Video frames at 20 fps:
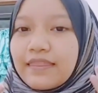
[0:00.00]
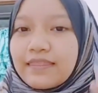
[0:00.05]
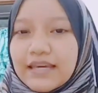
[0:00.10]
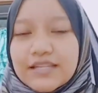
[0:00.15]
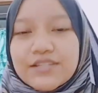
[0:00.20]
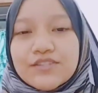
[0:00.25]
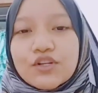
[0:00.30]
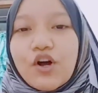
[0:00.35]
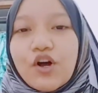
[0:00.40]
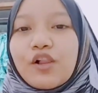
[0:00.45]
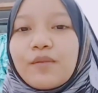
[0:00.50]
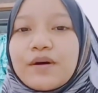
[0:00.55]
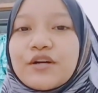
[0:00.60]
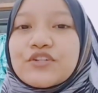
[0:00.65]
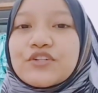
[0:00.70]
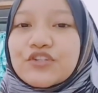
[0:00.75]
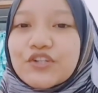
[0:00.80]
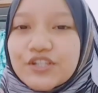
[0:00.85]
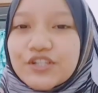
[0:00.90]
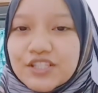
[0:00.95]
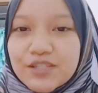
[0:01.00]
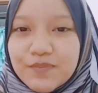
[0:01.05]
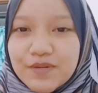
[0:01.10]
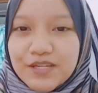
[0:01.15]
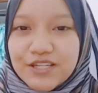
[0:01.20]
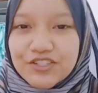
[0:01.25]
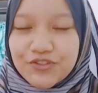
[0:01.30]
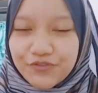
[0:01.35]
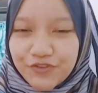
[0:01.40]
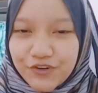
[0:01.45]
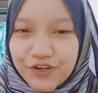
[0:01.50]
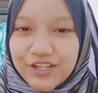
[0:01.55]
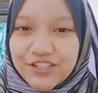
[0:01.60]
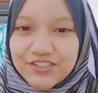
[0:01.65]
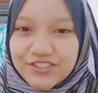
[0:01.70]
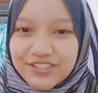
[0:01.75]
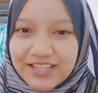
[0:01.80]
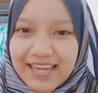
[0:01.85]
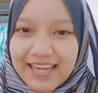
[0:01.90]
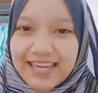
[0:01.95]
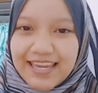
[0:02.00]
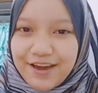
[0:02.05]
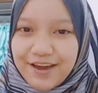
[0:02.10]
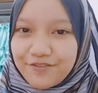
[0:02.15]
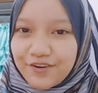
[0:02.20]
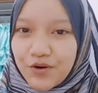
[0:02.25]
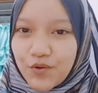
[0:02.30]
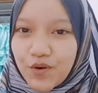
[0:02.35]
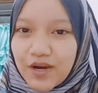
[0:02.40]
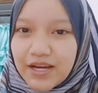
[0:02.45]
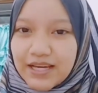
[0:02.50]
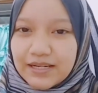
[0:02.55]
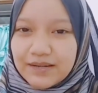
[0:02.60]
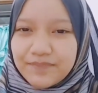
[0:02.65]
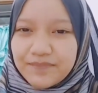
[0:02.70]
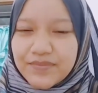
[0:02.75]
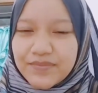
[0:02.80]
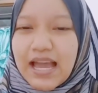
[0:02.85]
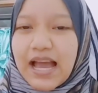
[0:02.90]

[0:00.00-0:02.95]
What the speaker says: That's all my short speech for today, everyone.